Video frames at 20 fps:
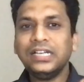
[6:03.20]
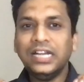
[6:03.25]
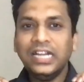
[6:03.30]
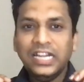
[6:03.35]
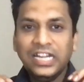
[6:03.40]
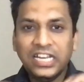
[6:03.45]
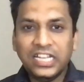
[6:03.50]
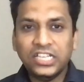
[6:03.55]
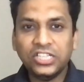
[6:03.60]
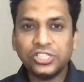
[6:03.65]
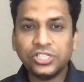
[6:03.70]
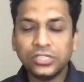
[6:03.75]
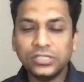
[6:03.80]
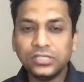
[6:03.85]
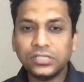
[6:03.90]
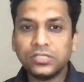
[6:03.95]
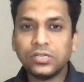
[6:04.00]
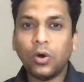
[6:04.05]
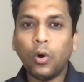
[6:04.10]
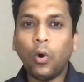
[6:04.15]

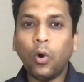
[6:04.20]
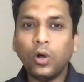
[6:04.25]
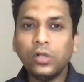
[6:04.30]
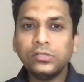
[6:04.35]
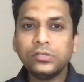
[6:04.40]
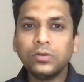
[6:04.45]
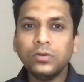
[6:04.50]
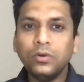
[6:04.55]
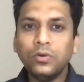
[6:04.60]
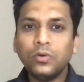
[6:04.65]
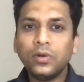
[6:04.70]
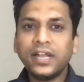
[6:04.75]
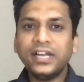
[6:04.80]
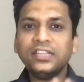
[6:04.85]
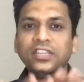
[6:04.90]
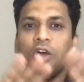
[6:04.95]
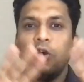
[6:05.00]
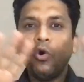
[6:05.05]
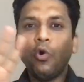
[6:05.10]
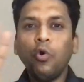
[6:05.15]
lesions also look at
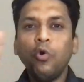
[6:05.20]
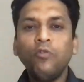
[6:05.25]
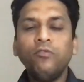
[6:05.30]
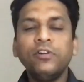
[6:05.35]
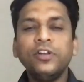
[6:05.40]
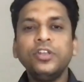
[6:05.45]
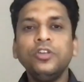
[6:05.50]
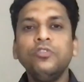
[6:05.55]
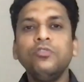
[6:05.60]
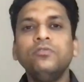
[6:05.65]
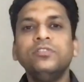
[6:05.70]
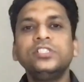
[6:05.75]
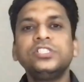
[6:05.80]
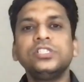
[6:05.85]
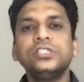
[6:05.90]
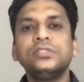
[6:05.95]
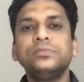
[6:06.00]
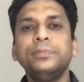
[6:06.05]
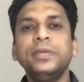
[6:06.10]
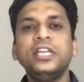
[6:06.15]
the overview which
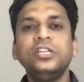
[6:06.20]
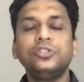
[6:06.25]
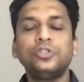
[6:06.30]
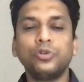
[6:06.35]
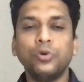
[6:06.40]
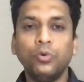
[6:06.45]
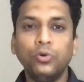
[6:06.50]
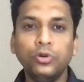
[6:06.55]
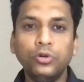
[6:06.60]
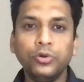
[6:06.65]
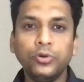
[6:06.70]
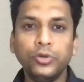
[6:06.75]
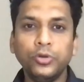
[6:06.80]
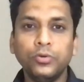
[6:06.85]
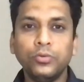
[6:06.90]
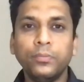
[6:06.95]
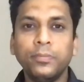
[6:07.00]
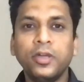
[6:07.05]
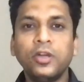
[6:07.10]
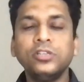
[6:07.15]
is being shown to
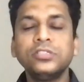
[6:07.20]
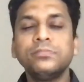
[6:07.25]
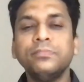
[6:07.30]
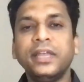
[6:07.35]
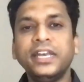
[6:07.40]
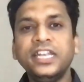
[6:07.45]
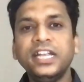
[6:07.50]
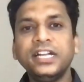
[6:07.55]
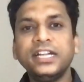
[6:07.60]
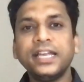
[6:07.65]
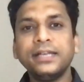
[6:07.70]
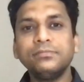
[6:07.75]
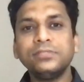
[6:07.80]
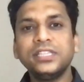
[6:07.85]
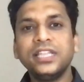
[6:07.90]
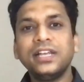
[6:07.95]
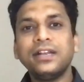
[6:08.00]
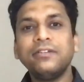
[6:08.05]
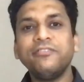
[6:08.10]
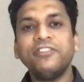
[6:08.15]
you because many a times
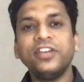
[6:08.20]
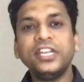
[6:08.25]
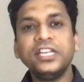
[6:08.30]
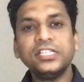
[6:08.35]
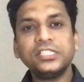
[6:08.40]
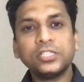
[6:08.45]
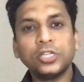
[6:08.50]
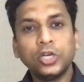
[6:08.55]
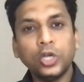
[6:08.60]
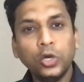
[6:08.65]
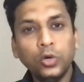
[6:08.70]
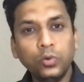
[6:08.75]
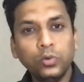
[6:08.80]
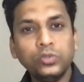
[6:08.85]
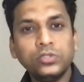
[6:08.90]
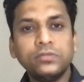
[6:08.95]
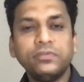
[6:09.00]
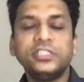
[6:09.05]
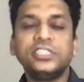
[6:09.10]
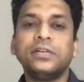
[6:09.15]
there are various
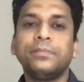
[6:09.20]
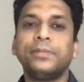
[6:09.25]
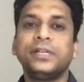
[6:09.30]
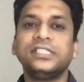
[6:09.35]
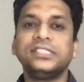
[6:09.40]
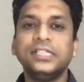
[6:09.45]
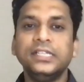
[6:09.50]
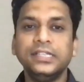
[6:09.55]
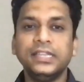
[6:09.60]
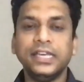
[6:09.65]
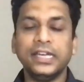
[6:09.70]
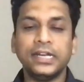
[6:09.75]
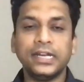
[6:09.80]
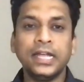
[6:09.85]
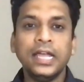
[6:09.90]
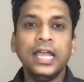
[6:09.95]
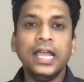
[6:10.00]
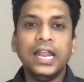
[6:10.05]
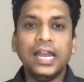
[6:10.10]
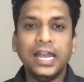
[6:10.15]
clues which are present there
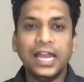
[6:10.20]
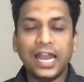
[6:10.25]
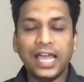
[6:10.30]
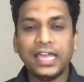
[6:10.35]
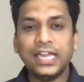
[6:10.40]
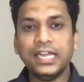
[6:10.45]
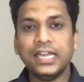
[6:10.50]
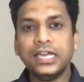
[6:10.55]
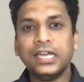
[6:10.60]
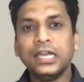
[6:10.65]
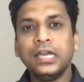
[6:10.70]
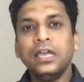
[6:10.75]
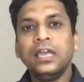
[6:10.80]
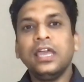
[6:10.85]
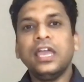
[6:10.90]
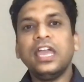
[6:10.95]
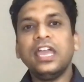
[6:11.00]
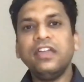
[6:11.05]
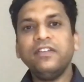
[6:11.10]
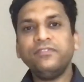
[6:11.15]
like
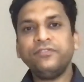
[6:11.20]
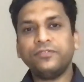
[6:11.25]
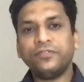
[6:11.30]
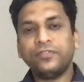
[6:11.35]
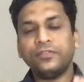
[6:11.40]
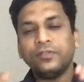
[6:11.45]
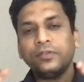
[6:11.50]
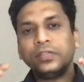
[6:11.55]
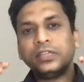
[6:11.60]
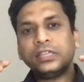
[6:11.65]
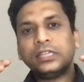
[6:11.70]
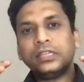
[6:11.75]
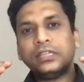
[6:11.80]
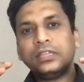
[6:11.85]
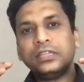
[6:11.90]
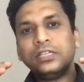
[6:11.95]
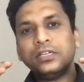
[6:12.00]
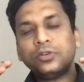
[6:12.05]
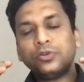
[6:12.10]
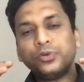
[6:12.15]
if
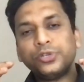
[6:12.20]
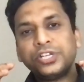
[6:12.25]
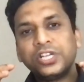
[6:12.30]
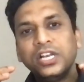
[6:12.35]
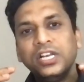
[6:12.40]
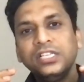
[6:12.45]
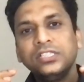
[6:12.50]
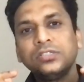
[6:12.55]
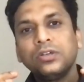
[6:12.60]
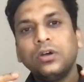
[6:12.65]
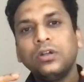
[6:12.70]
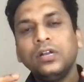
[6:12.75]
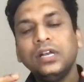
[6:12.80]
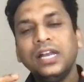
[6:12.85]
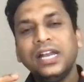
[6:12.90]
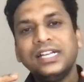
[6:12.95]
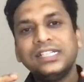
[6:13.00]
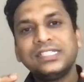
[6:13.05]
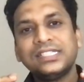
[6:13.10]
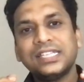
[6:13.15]
the question is on
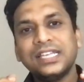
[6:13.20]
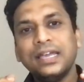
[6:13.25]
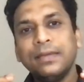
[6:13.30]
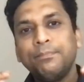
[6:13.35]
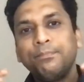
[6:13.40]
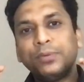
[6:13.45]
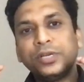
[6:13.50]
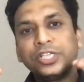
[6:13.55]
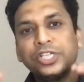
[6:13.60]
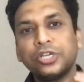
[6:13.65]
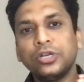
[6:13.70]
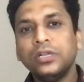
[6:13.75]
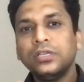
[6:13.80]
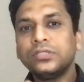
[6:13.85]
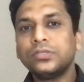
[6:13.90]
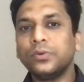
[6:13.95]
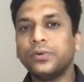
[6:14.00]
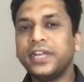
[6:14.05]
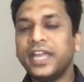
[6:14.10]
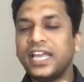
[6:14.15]
let's say pustular
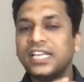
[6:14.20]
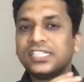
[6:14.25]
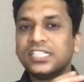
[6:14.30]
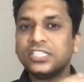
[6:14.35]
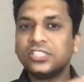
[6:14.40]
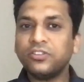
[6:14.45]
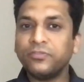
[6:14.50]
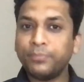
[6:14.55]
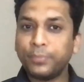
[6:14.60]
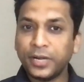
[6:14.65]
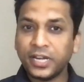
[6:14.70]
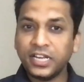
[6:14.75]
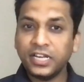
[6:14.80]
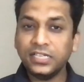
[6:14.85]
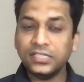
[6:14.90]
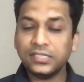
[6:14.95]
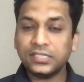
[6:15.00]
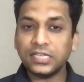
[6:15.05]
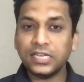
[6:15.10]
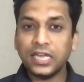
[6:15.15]
psoriasis of
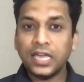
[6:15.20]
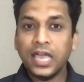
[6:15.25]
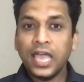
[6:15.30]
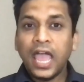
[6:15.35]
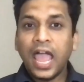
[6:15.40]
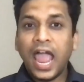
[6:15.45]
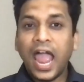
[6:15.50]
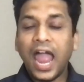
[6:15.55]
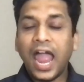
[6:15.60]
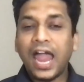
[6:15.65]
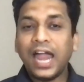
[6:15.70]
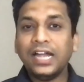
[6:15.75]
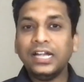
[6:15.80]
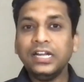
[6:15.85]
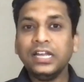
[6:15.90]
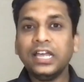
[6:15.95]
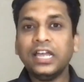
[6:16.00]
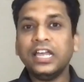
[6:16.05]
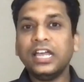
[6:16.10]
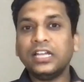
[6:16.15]
pregnancy
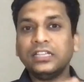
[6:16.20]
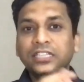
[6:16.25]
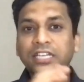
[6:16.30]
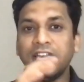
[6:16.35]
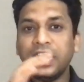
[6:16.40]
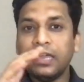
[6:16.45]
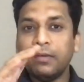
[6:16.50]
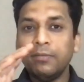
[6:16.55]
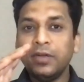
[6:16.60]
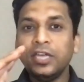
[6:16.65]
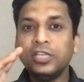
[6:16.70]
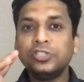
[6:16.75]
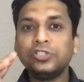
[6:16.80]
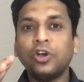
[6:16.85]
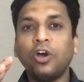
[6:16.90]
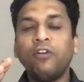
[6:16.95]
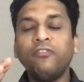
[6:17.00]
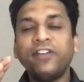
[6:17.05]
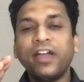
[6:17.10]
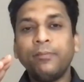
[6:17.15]
and the image
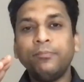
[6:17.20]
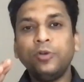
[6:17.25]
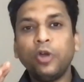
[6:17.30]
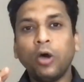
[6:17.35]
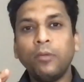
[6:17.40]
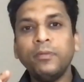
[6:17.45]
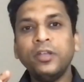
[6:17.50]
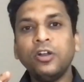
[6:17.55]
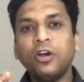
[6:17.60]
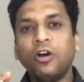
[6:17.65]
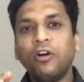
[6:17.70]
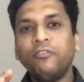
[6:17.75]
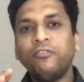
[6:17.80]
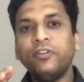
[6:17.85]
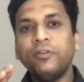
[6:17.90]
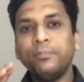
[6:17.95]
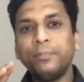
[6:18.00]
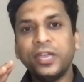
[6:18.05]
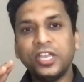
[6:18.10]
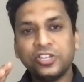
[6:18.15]
of abdomen of
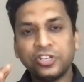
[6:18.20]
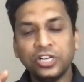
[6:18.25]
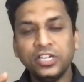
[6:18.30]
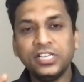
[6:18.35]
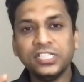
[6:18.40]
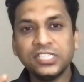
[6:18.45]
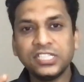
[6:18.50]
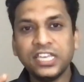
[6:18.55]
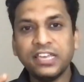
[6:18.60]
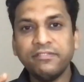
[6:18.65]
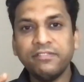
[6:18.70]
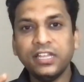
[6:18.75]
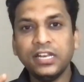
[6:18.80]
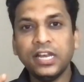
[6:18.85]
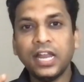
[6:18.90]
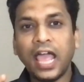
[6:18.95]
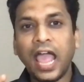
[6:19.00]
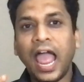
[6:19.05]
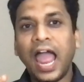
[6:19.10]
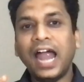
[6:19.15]
a patient is
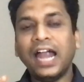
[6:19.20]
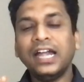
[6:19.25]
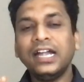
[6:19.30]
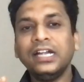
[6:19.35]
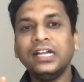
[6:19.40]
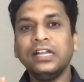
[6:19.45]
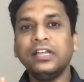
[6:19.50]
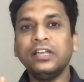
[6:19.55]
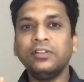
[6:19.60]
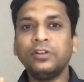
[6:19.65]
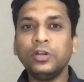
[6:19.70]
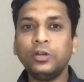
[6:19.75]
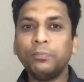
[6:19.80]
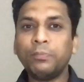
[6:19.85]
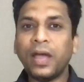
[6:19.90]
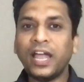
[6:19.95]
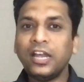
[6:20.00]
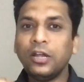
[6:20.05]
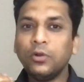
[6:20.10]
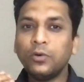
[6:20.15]
given and
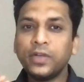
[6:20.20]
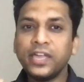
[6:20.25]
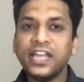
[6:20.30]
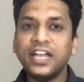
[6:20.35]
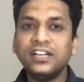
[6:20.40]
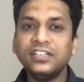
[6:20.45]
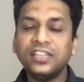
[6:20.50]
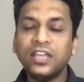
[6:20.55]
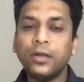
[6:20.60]
by looking at the